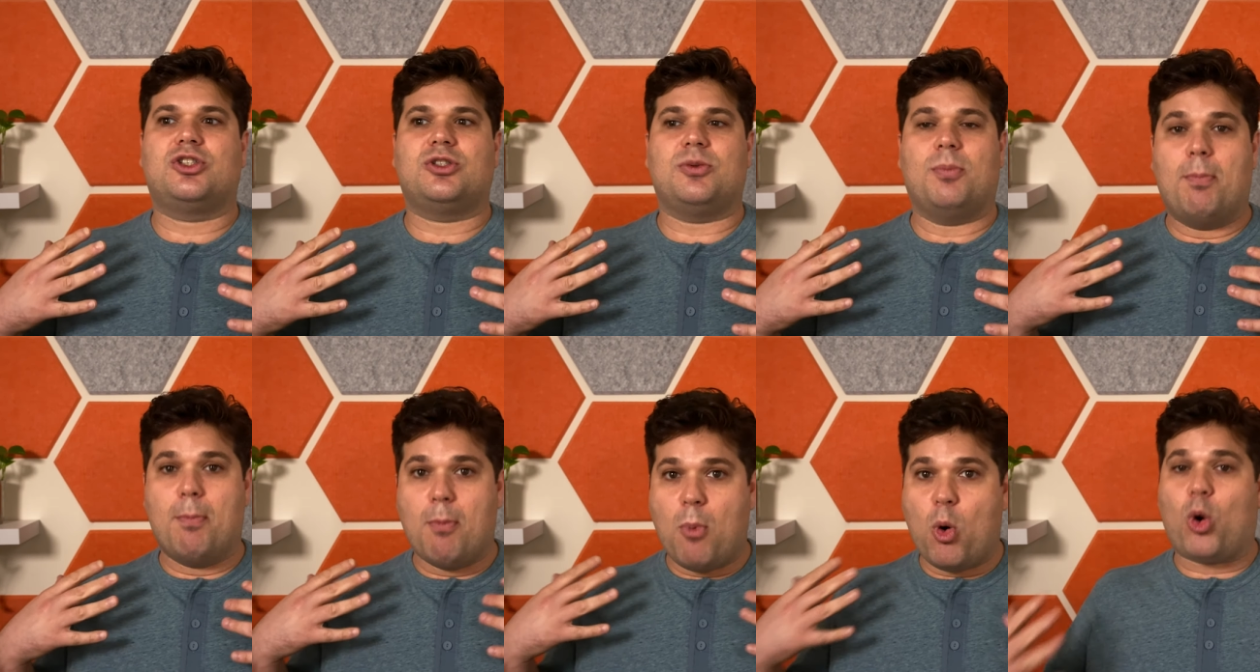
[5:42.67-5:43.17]

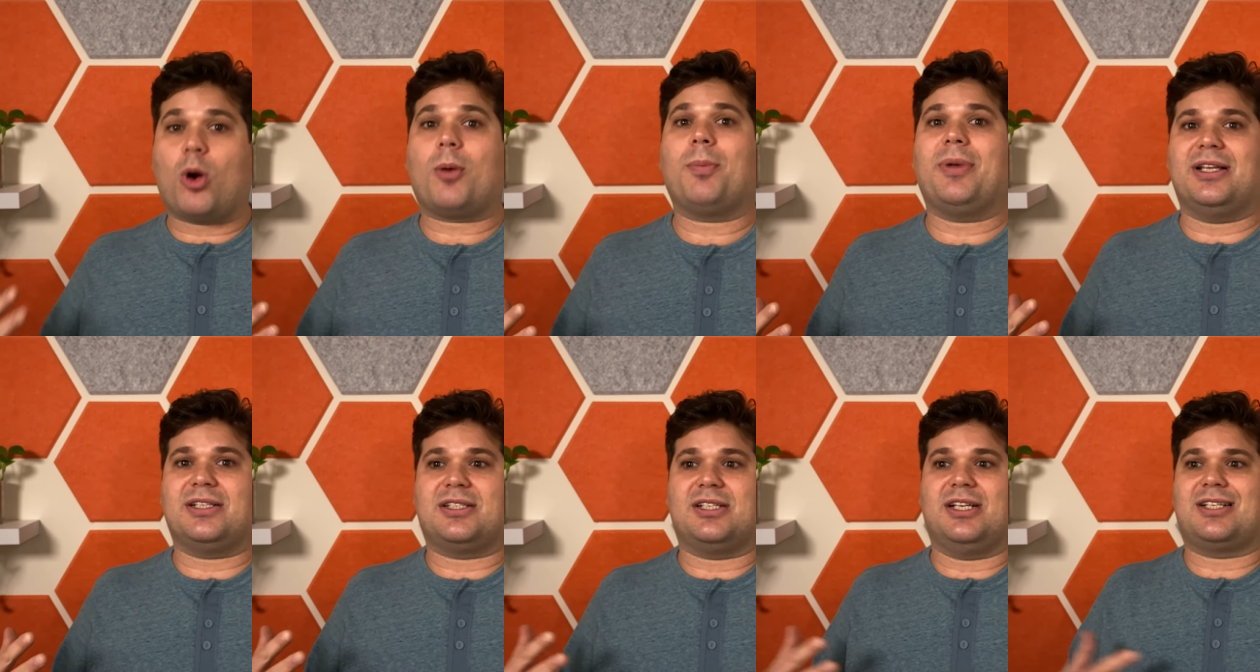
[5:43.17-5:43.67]
more
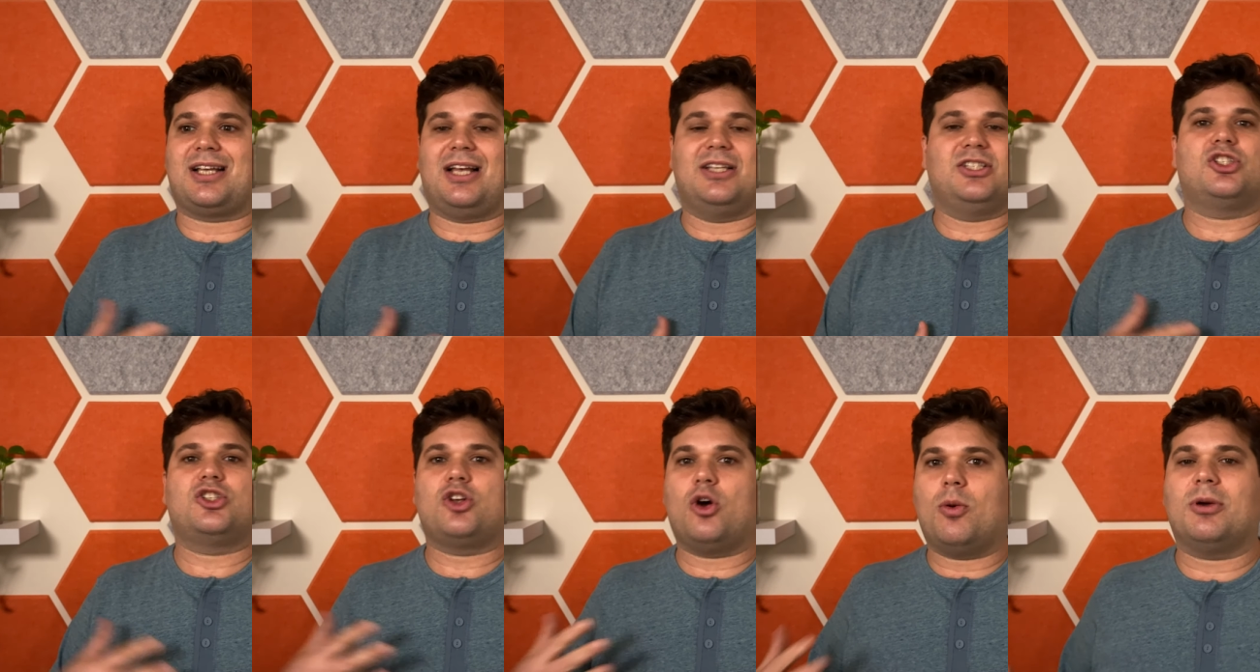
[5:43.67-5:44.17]
business and
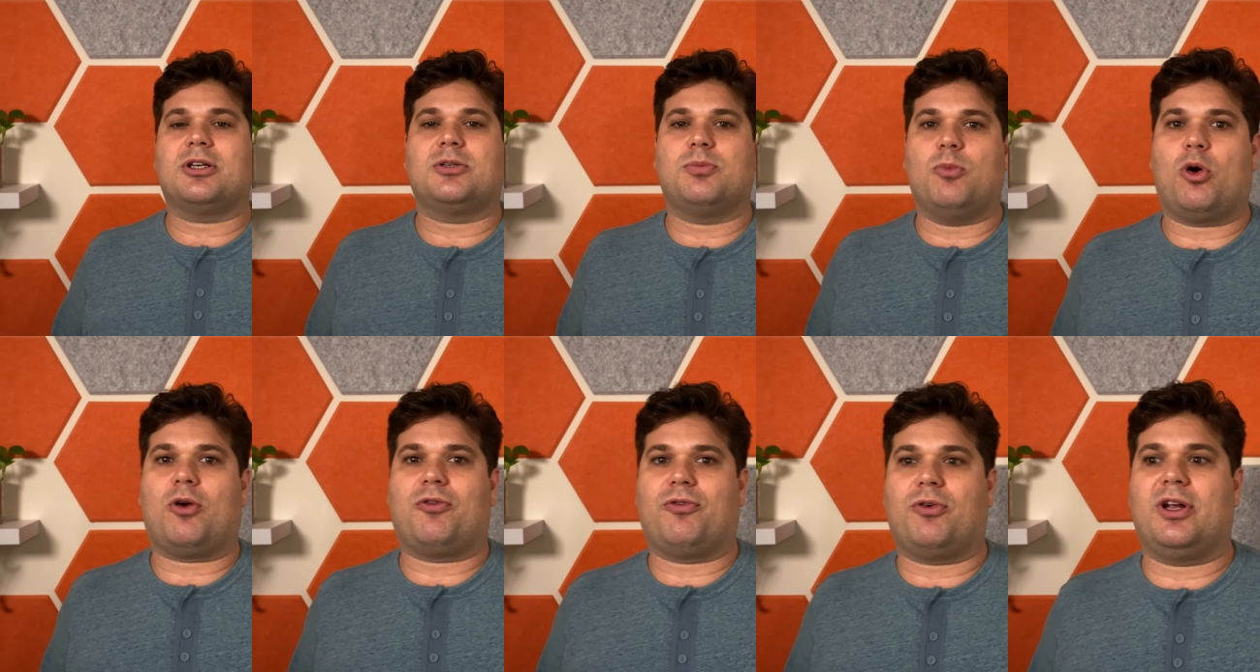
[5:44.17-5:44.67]
so much
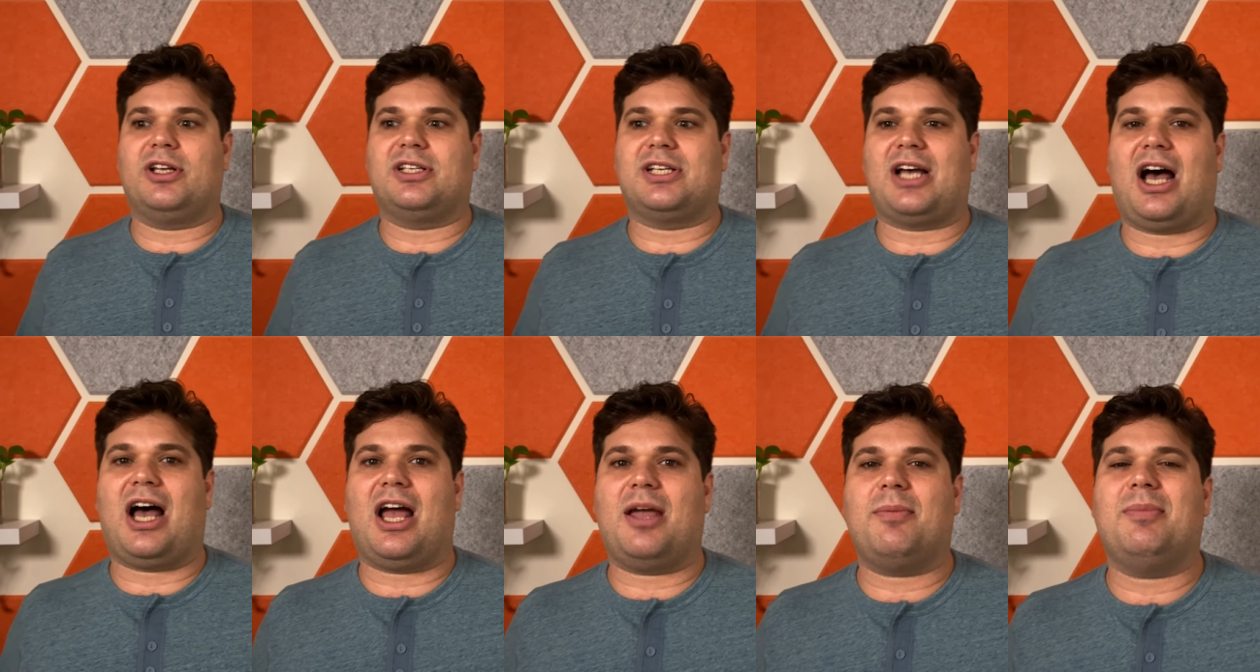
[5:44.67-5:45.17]
more free
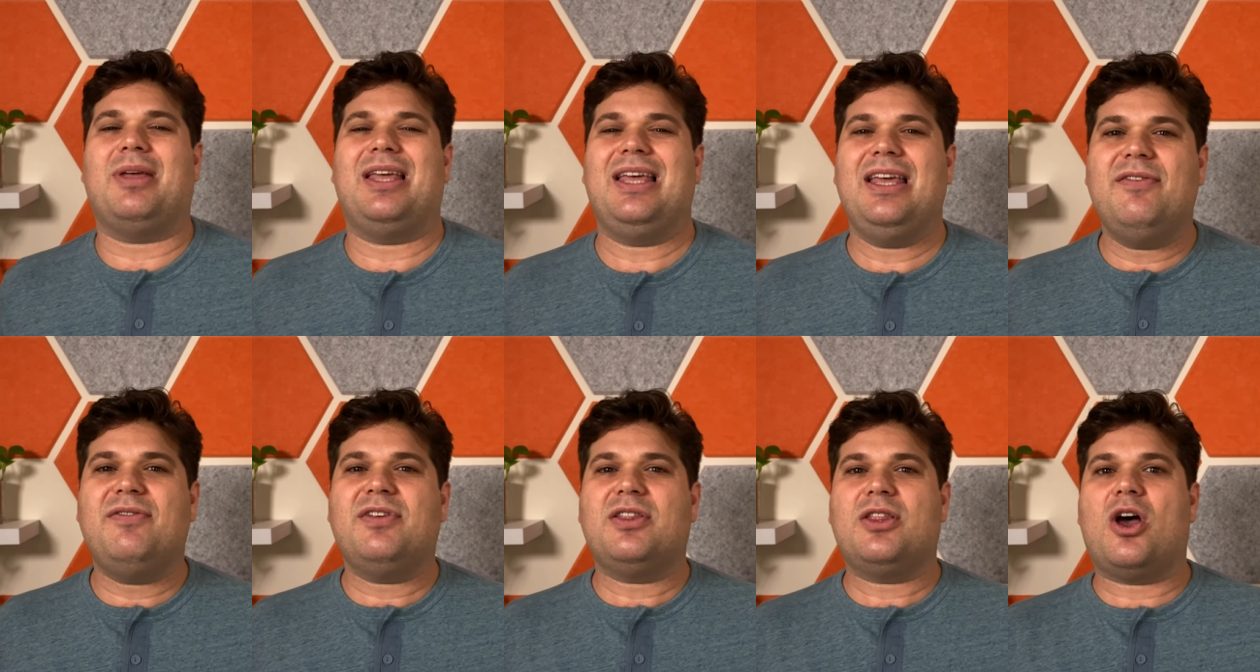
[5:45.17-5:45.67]
time,
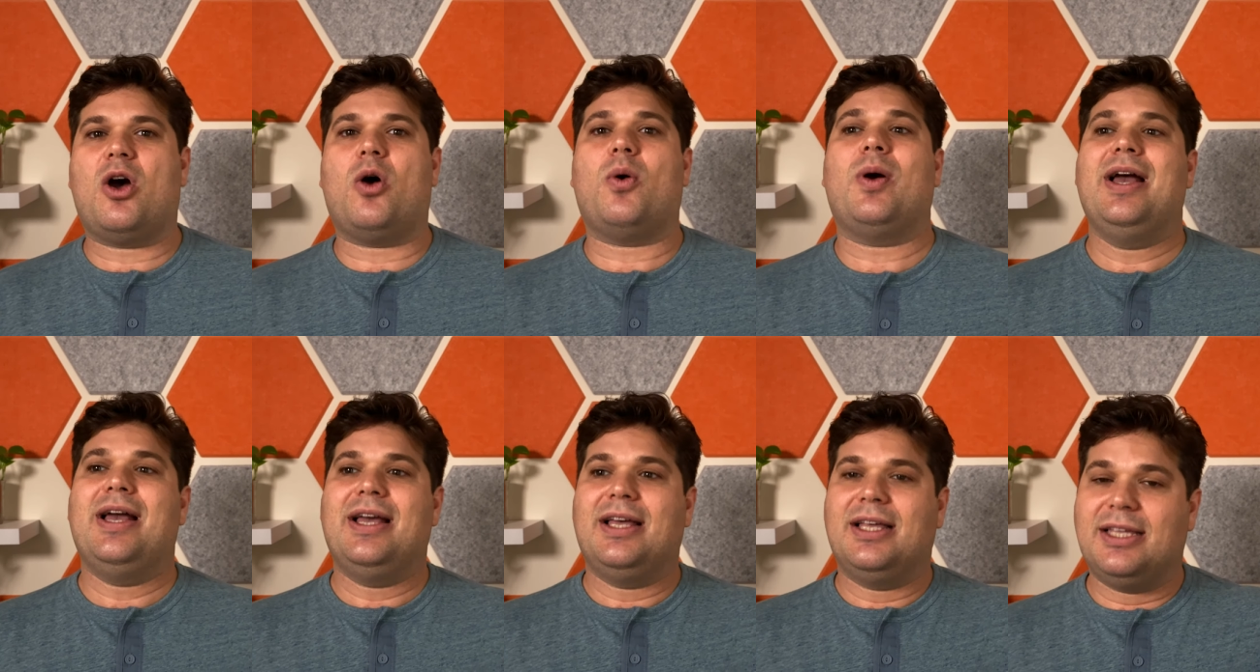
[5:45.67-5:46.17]
even
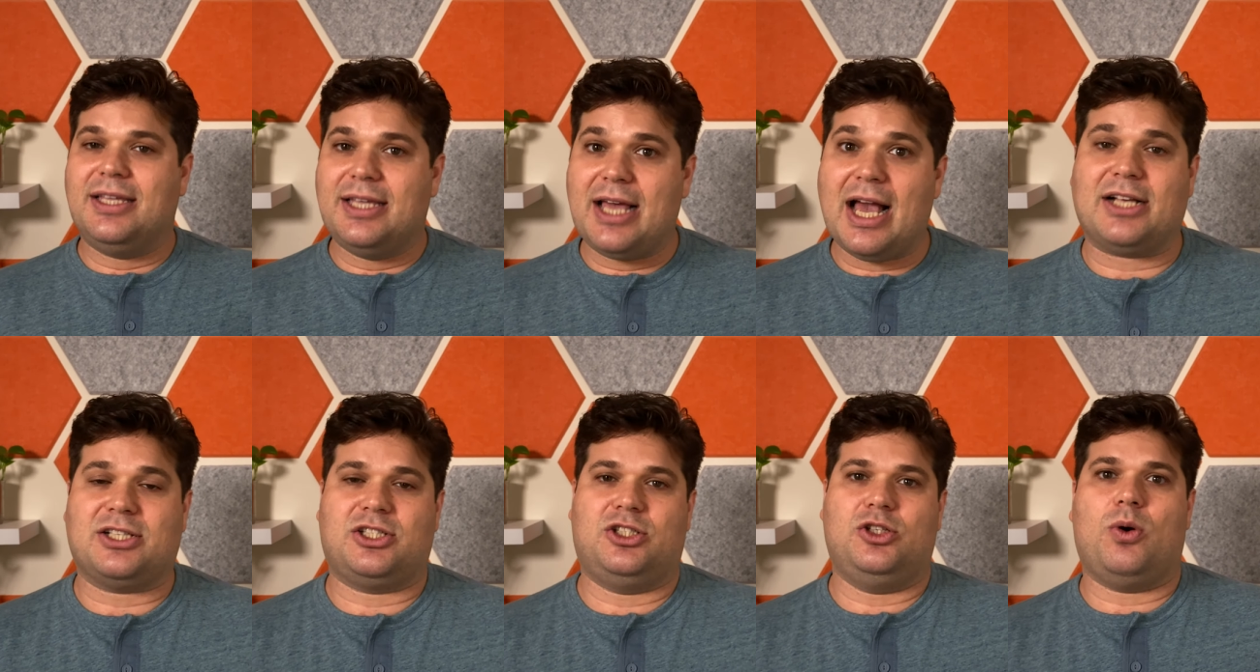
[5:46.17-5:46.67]
though,
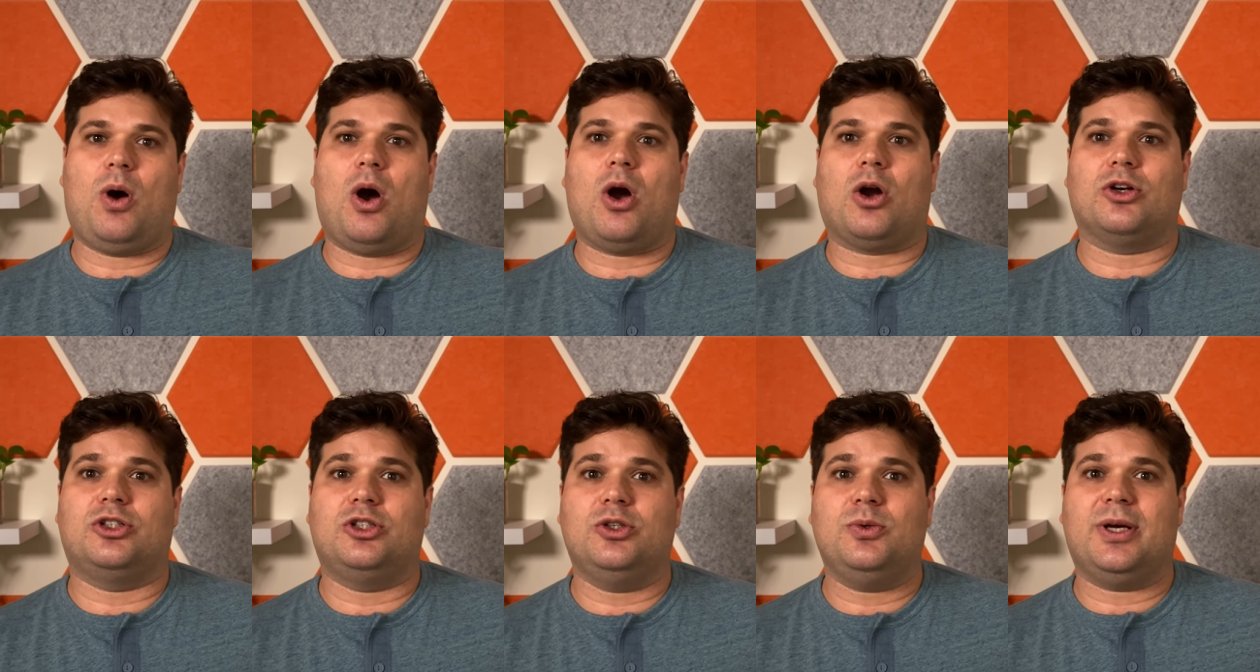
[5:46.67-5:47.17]
yes, you are
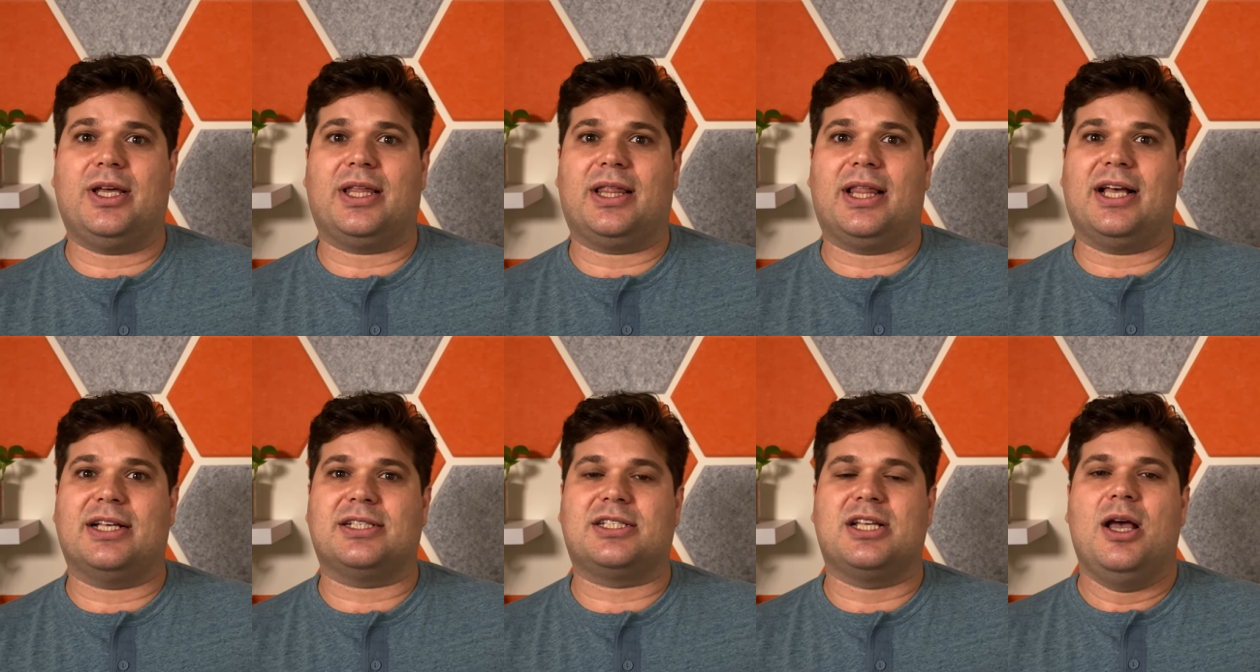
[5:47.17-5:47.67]
doing
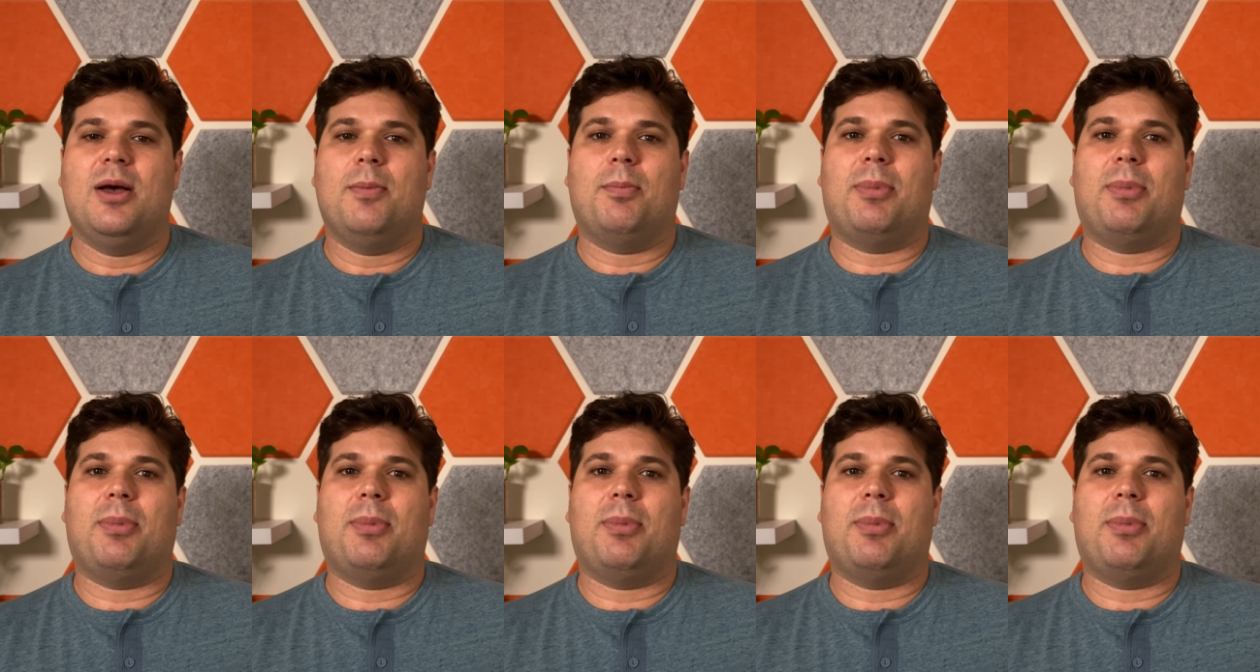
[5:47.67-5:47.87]
this,